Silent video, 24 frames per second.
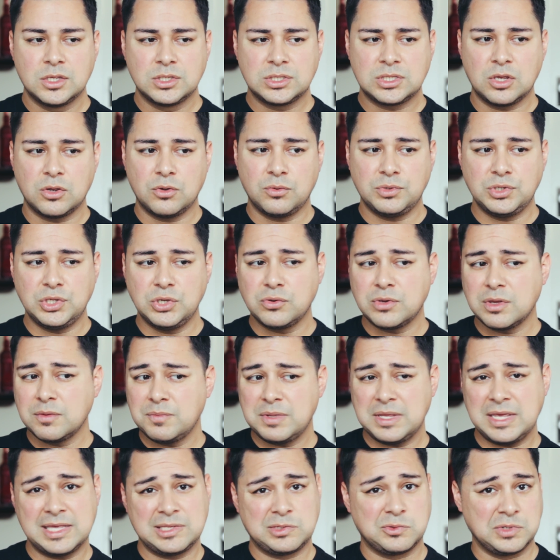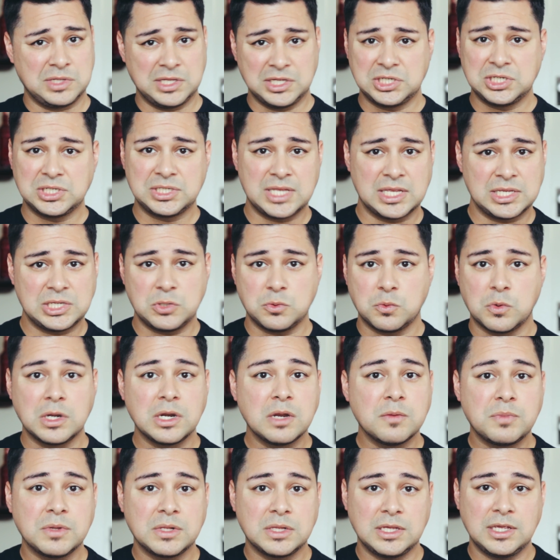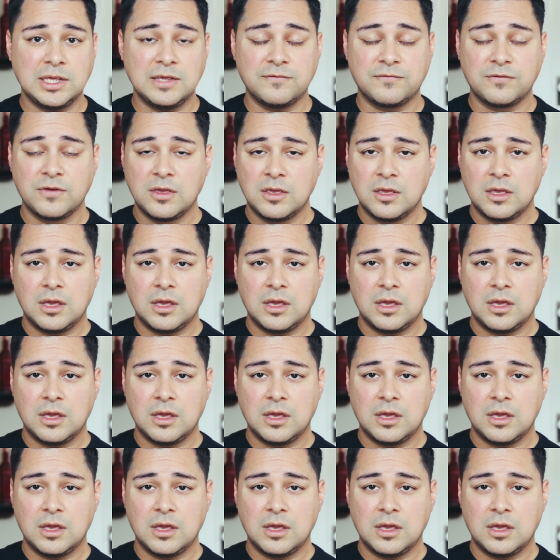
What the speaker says: So you can be as religious as you want to believe,